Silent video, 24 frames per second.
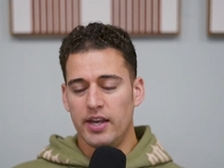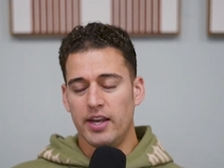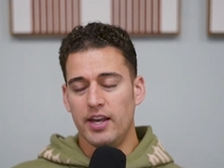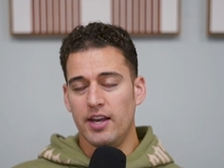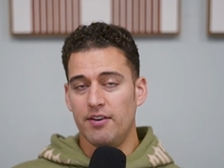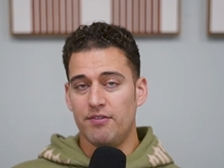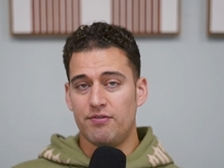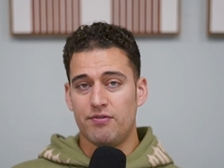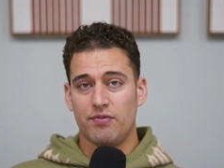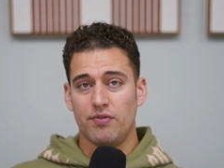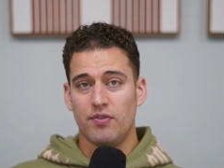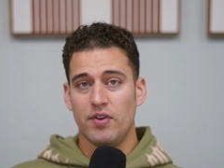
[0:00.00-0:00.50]

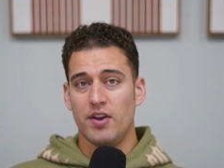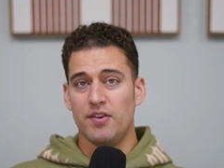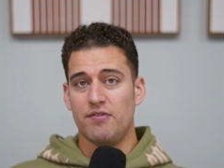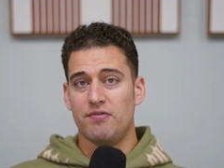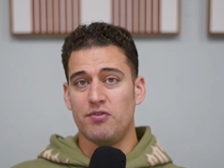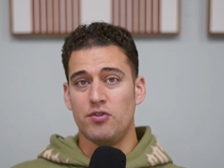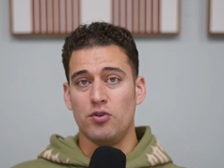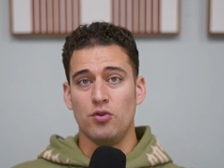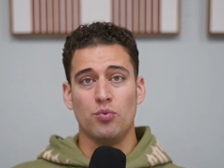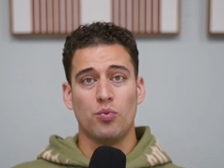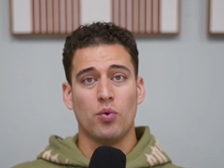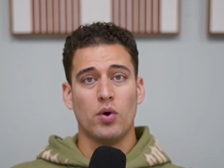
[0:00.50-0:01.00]
If
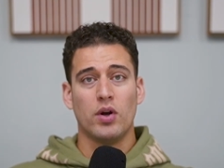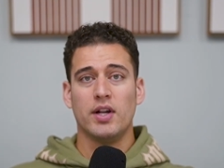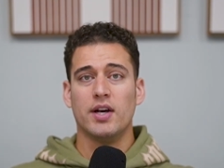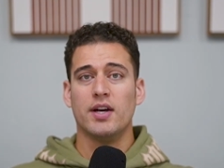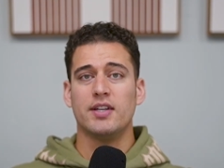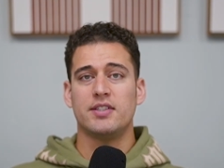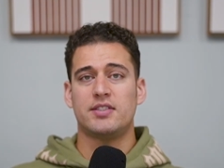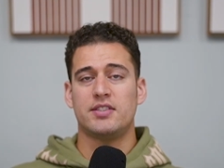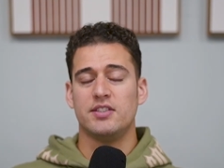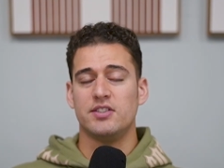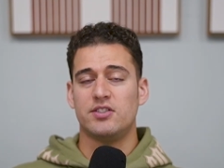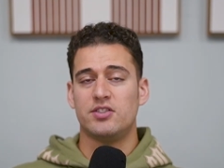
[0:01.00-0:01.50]
you want to
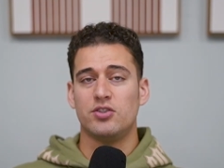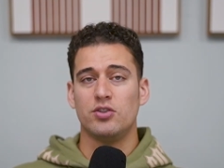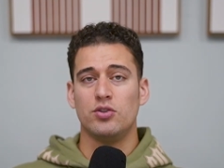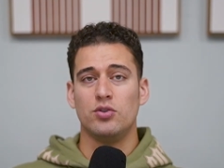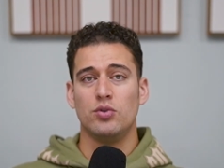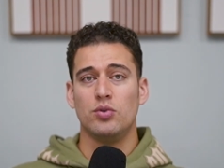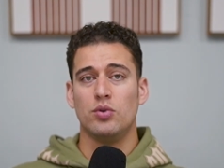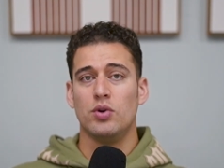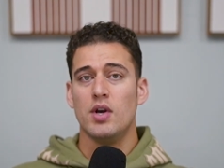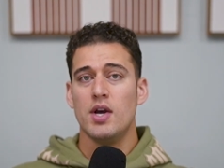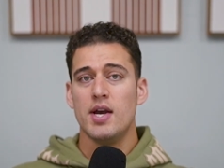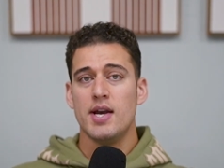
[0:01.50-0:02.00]
listen
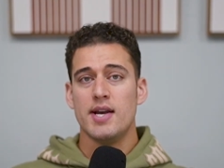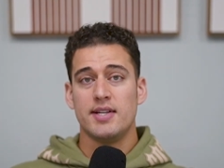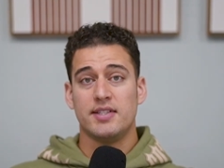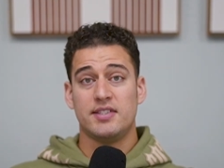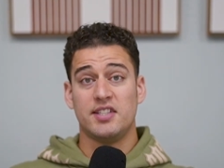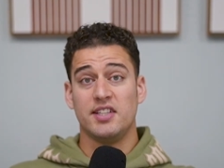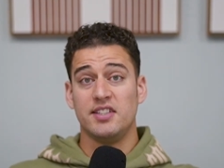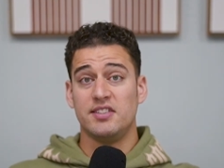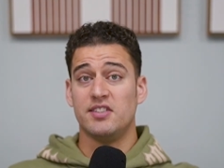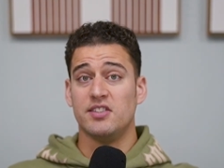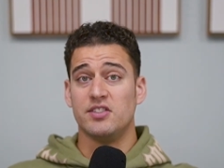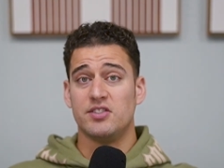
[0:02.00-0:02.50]
to
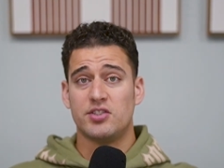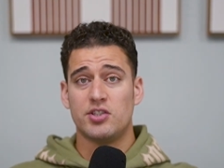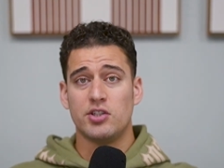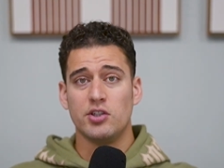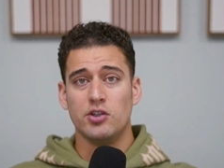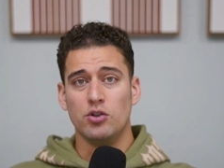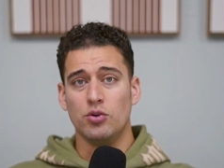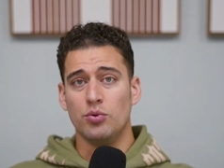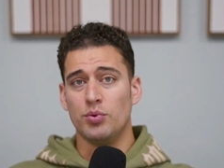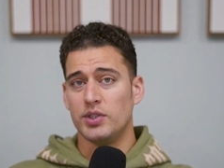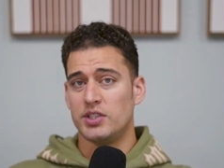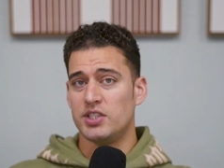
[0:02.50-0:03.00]
season
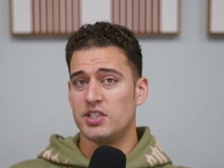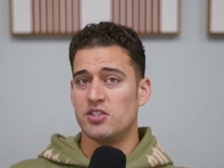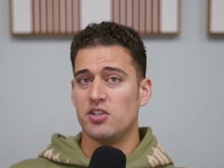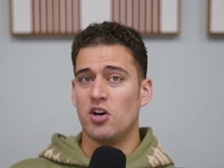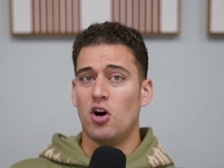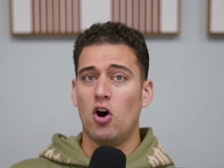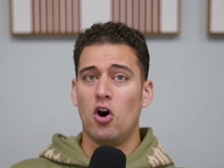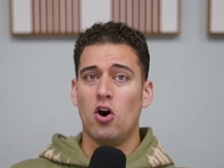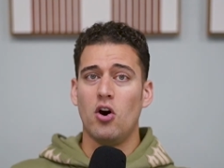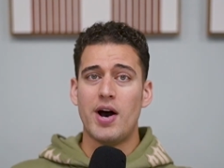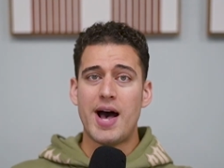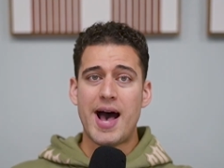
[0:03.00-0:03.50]
2, which is
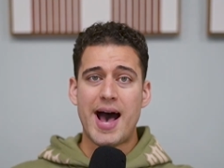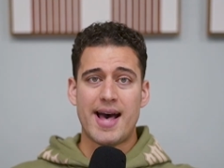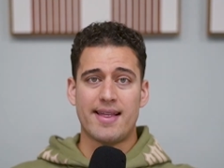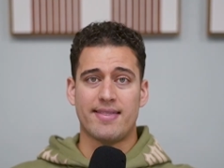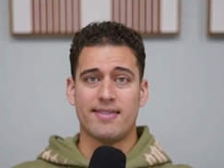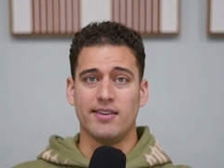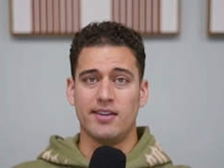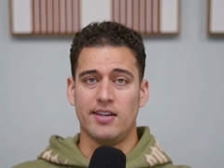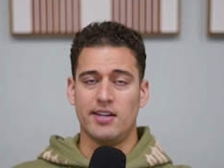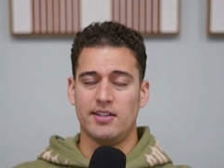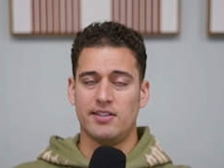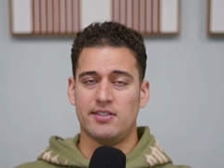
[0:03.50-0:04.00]
all
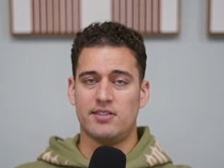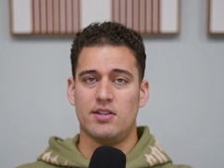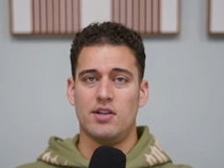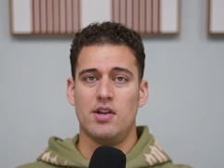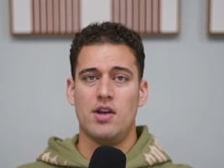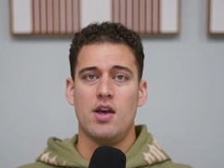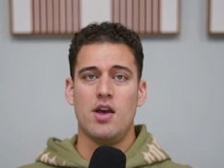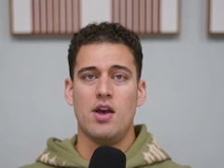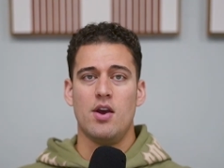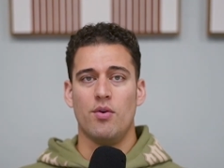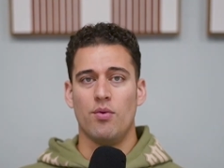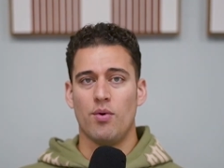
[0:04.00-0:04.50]
athletes,
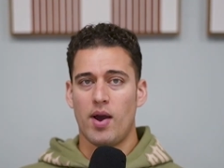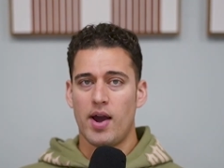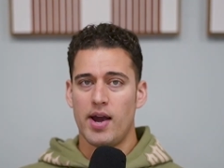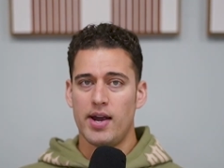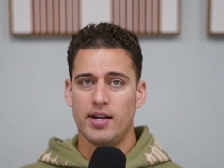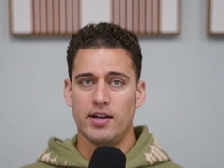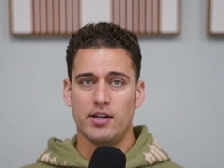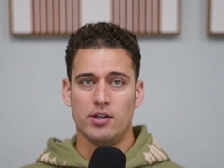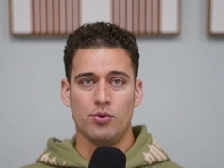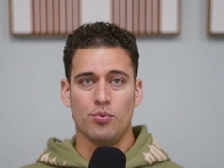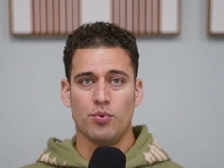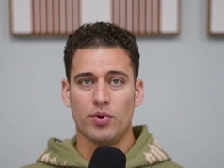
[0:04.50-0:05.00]

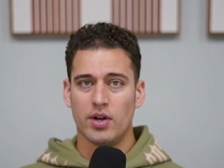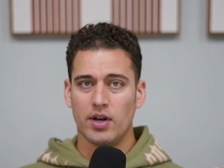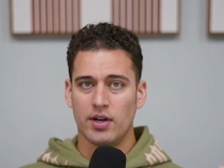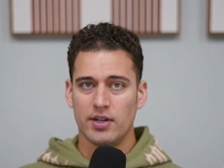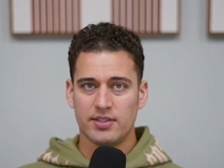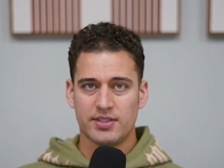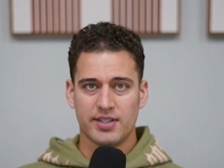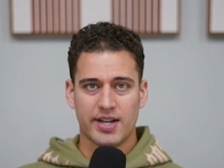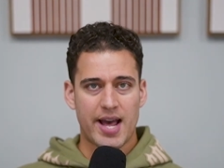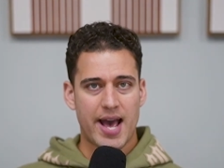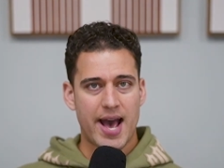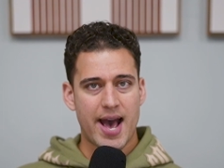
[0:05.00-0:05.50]
right? You want to
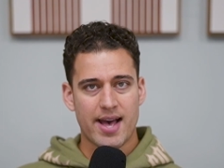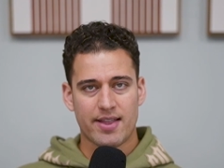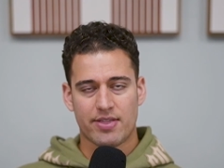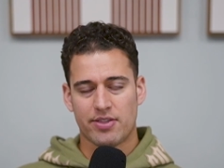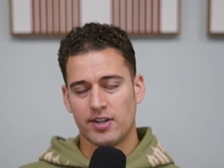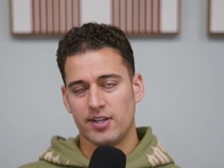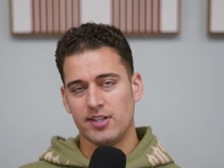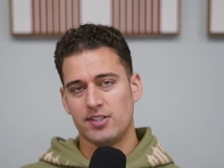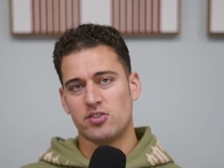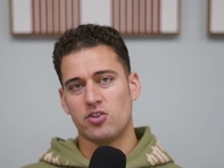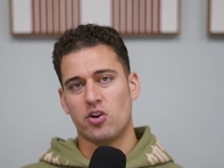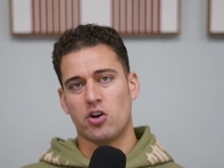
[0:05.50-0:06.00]
listen to
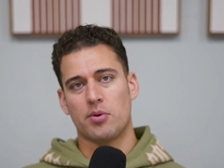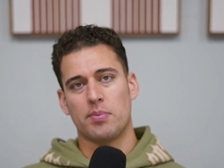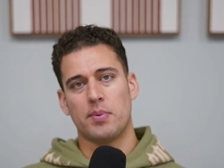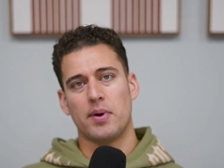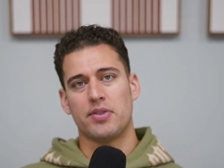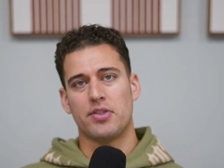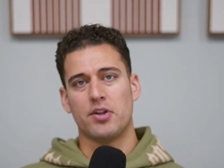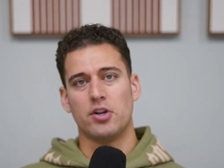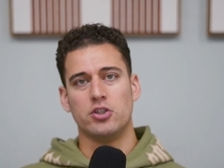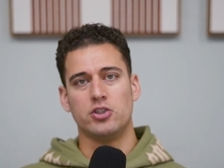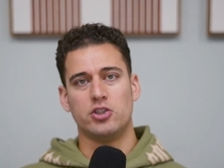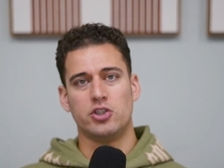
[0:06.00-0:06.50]
athletes talk about
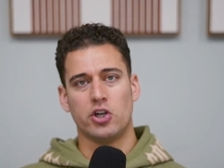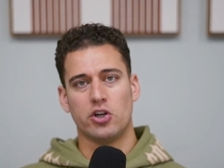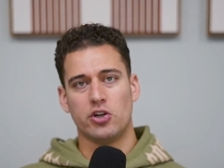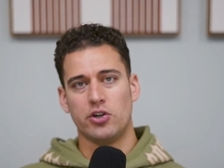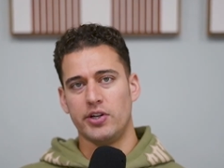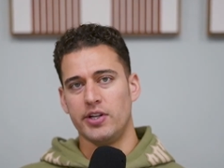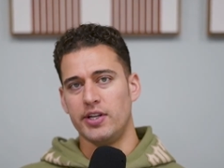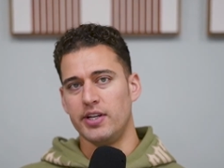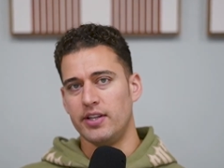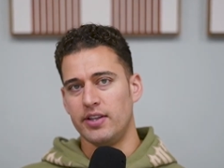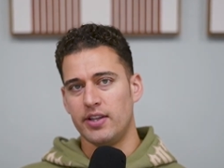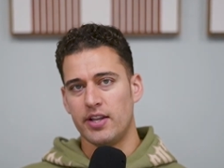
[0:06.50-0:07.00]
their
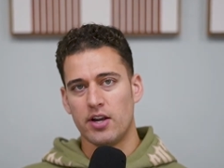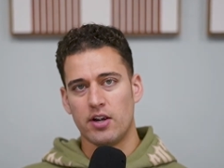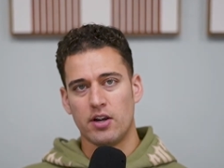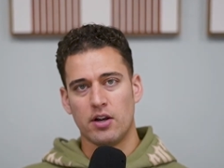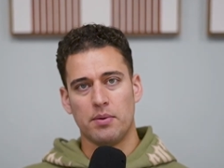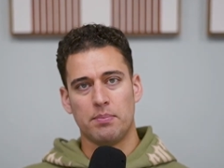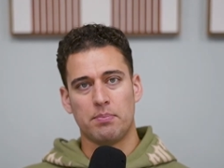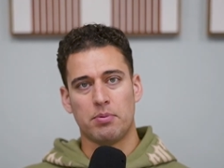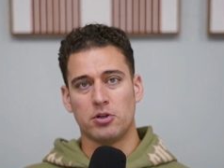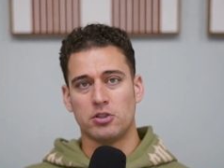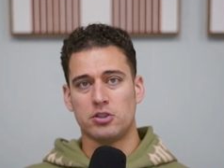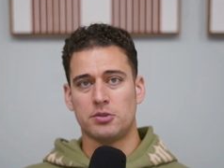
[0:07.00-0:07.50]
journey and their
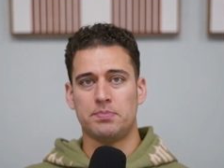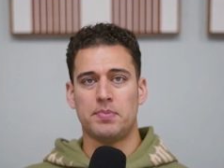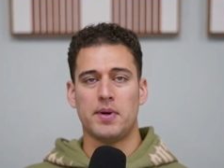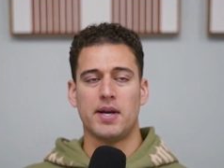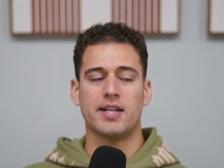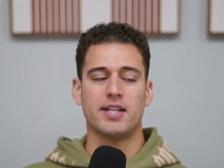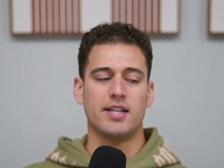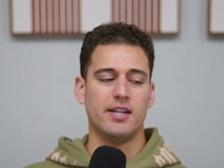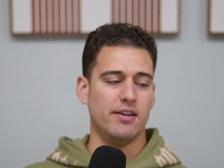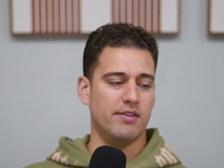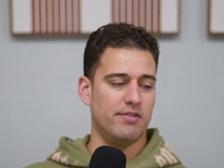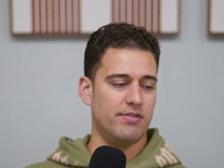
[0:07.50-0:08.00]

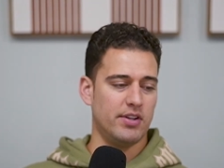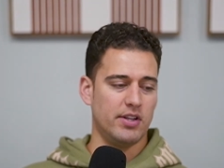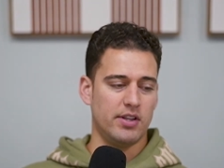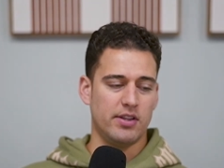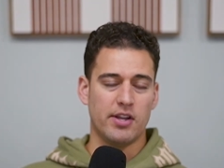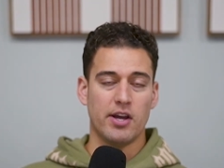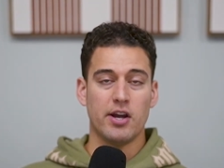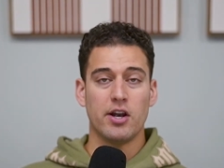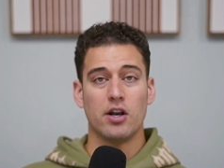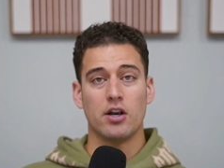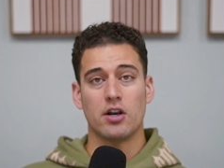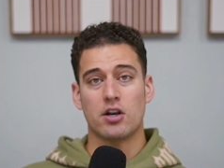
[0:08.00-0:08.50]
perspective and
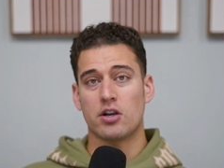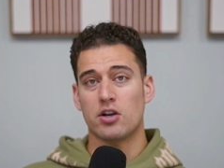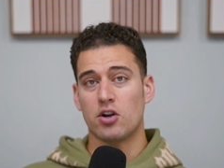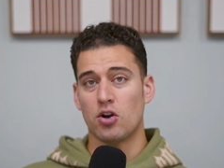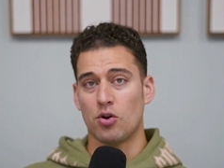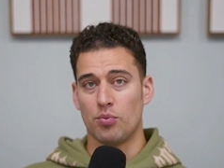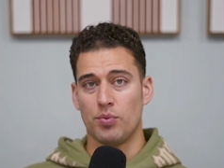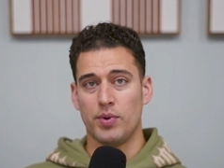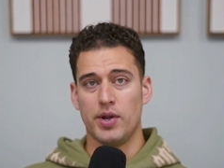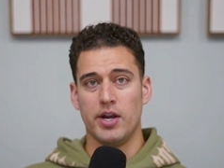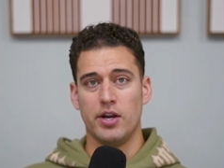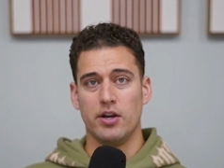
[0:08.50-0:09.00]
their
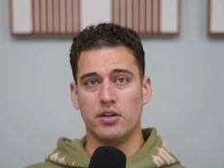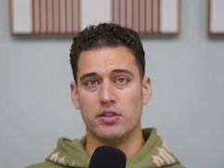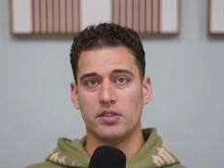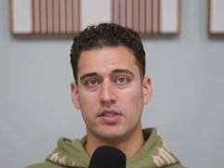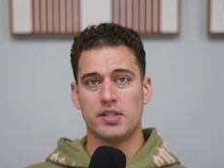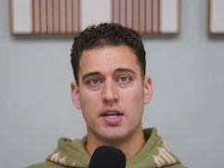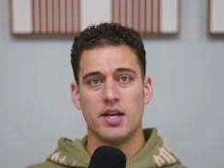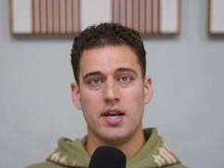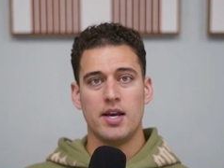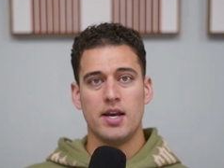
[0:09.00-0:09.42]
careers